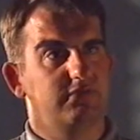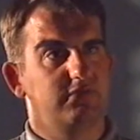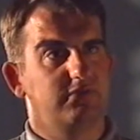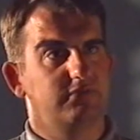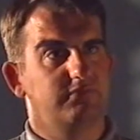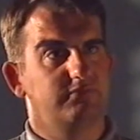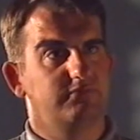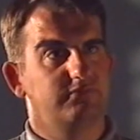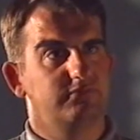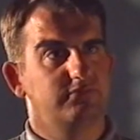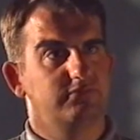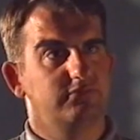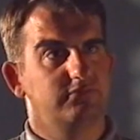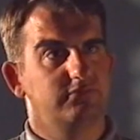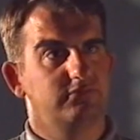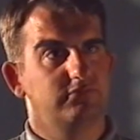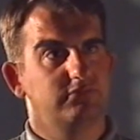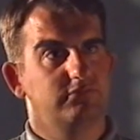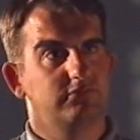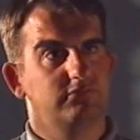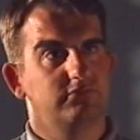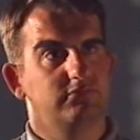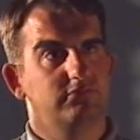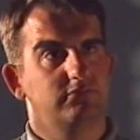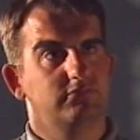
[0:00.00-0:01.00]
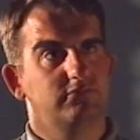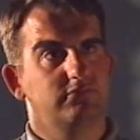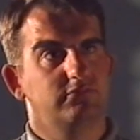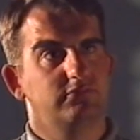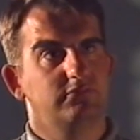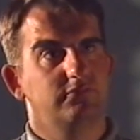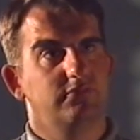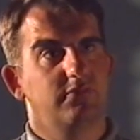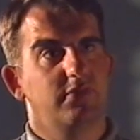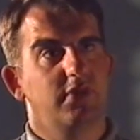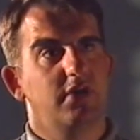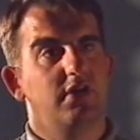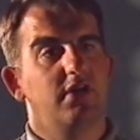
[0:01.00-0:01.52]
for.
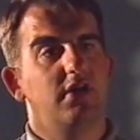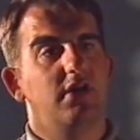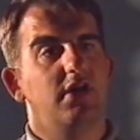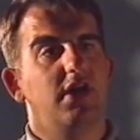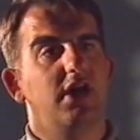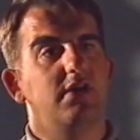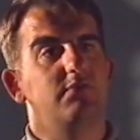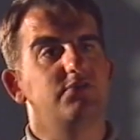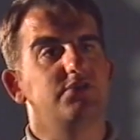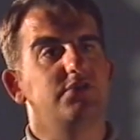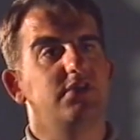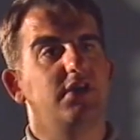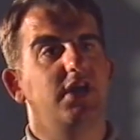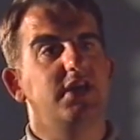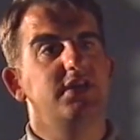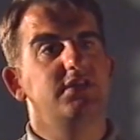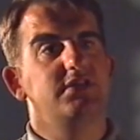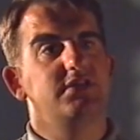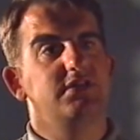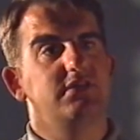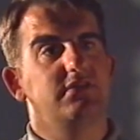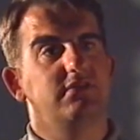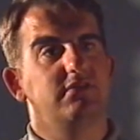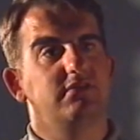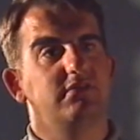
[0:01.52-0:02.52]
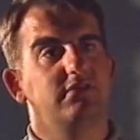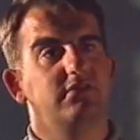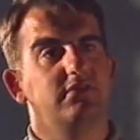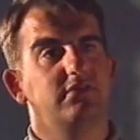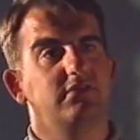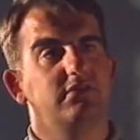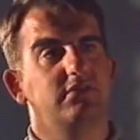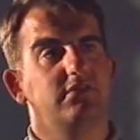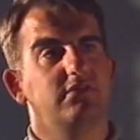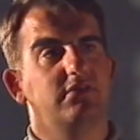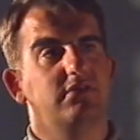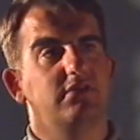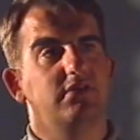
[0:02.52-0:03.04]
I was later
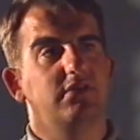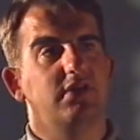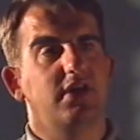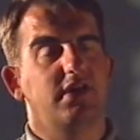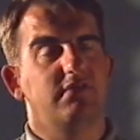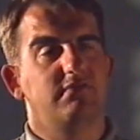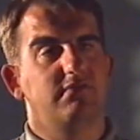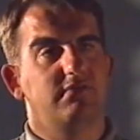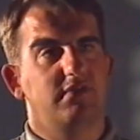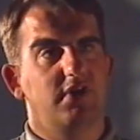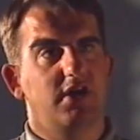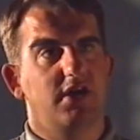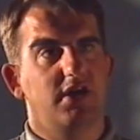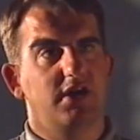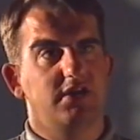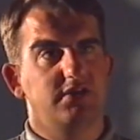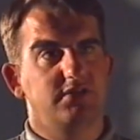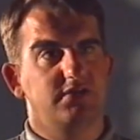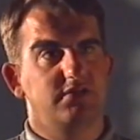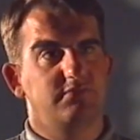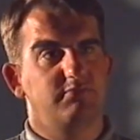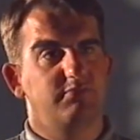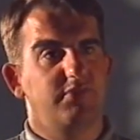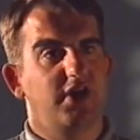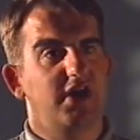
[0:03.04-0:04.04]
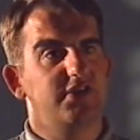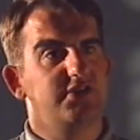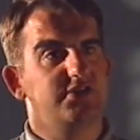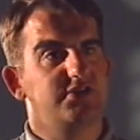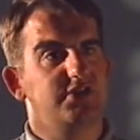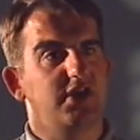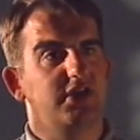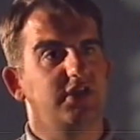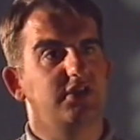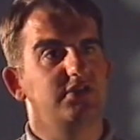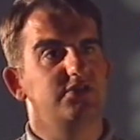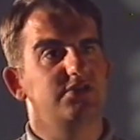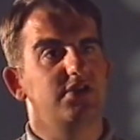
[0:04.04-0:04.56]
advised by the
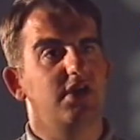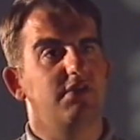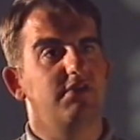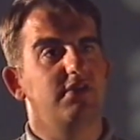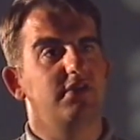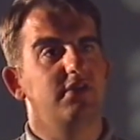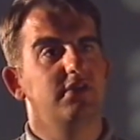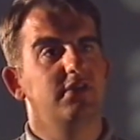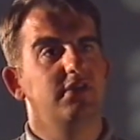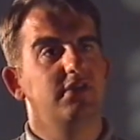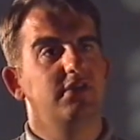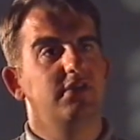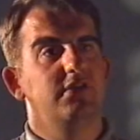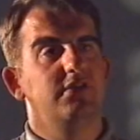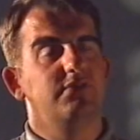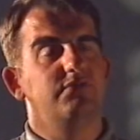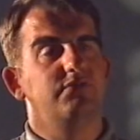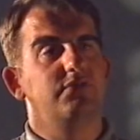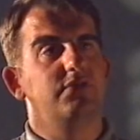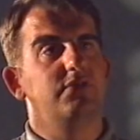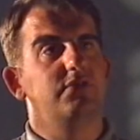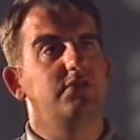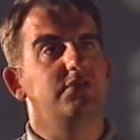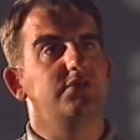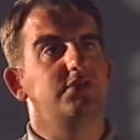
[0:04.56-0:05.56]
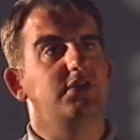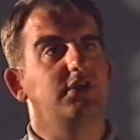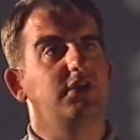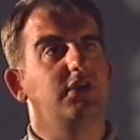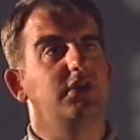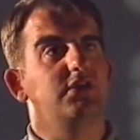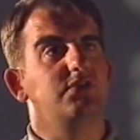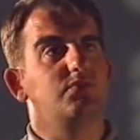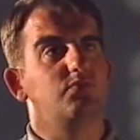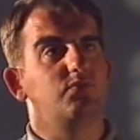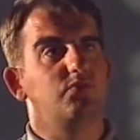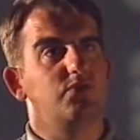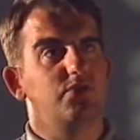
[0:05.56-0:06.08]
secretary that the
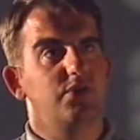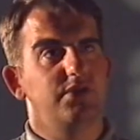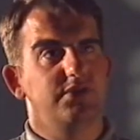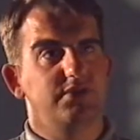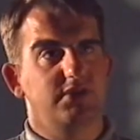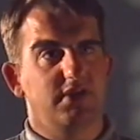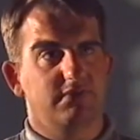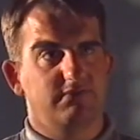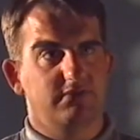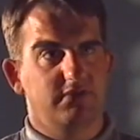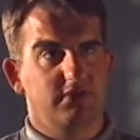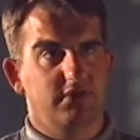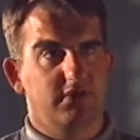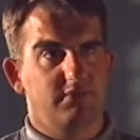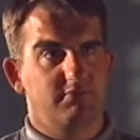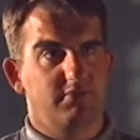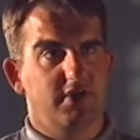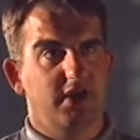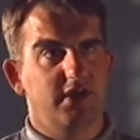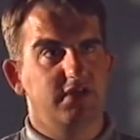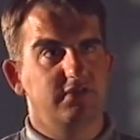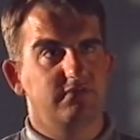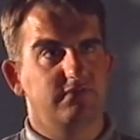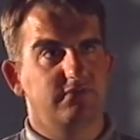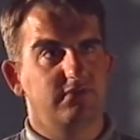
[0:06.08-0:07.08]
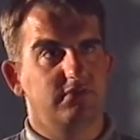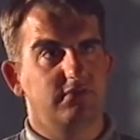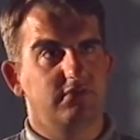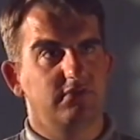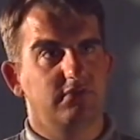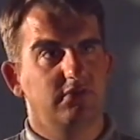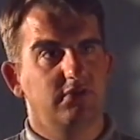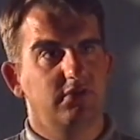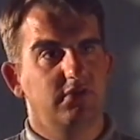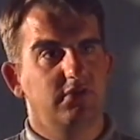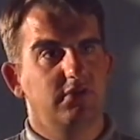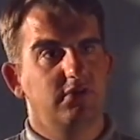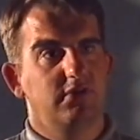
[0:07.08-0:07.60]
tickets were definitely paid
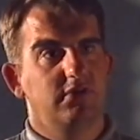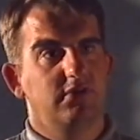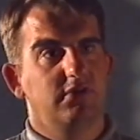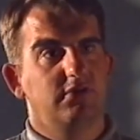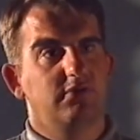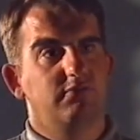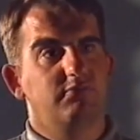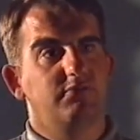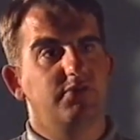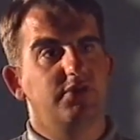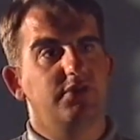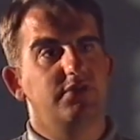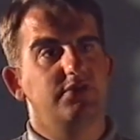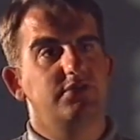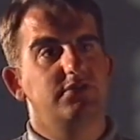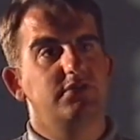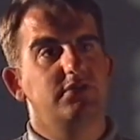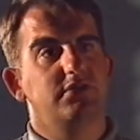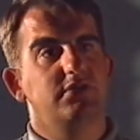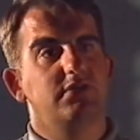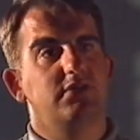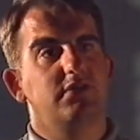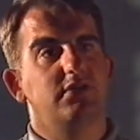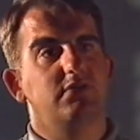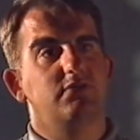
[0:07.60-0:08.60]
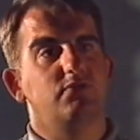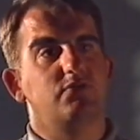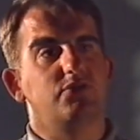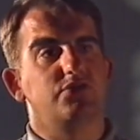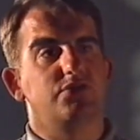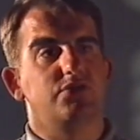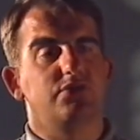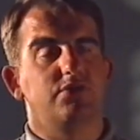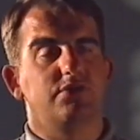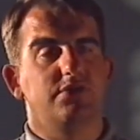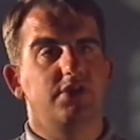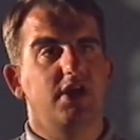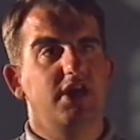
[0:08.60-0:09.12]
for, but
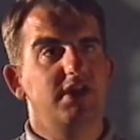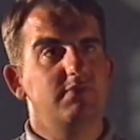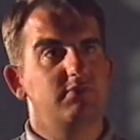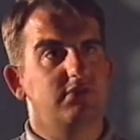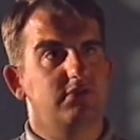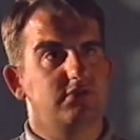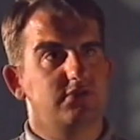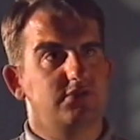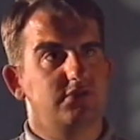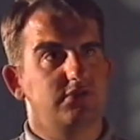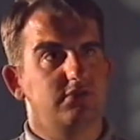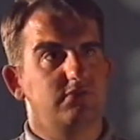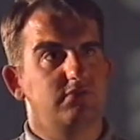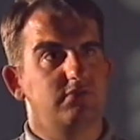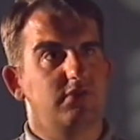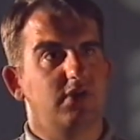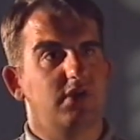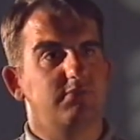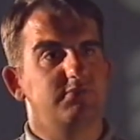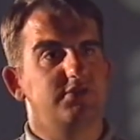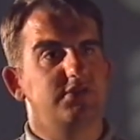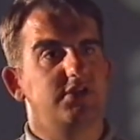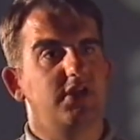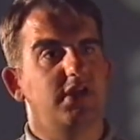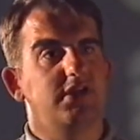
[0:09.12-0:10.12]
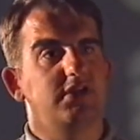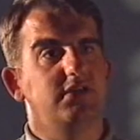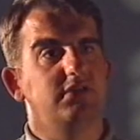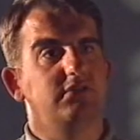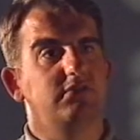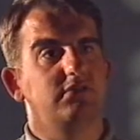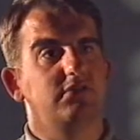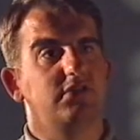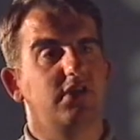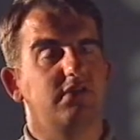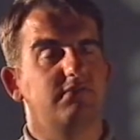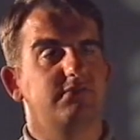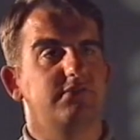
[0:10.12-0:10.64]
was unable to
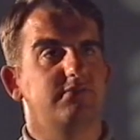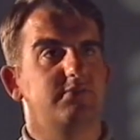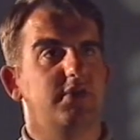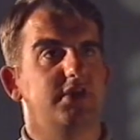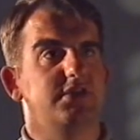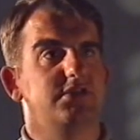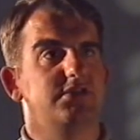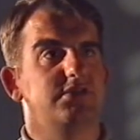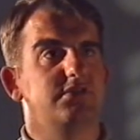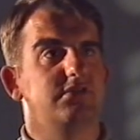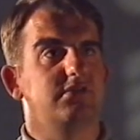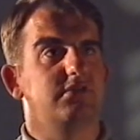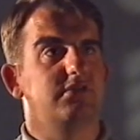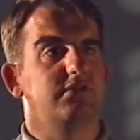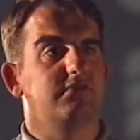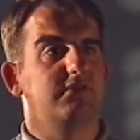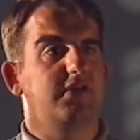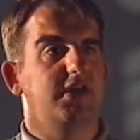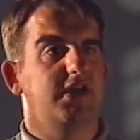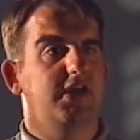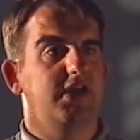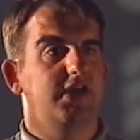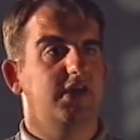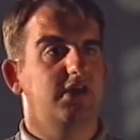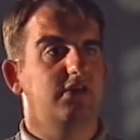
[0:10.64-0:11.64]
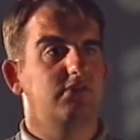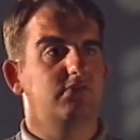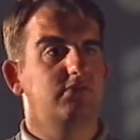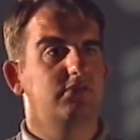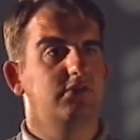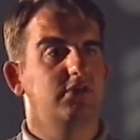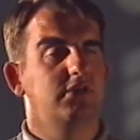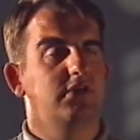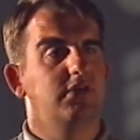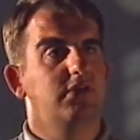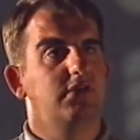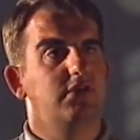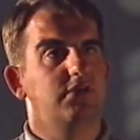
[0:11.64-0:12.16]
obtain confirmation of
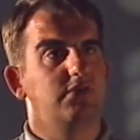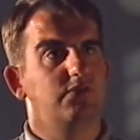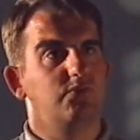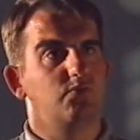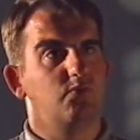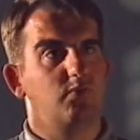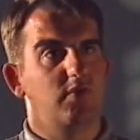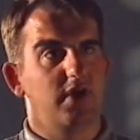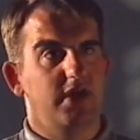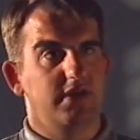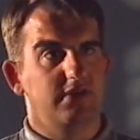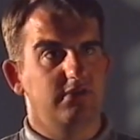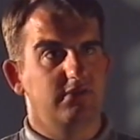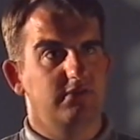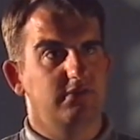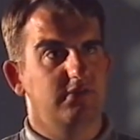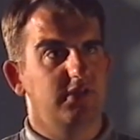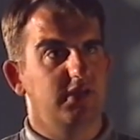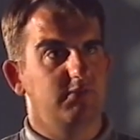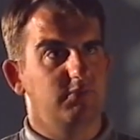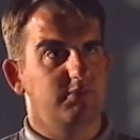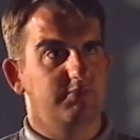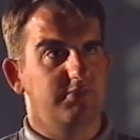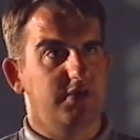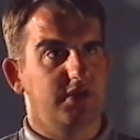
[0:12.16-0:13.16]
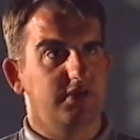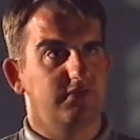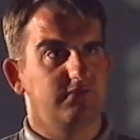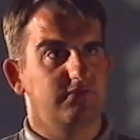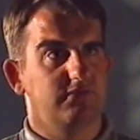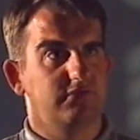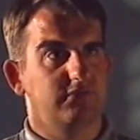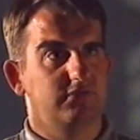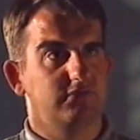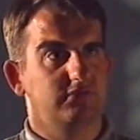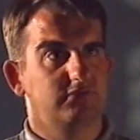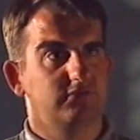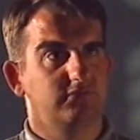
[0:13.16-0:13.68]
how and when they were paid
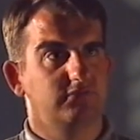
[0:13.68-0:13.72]
for.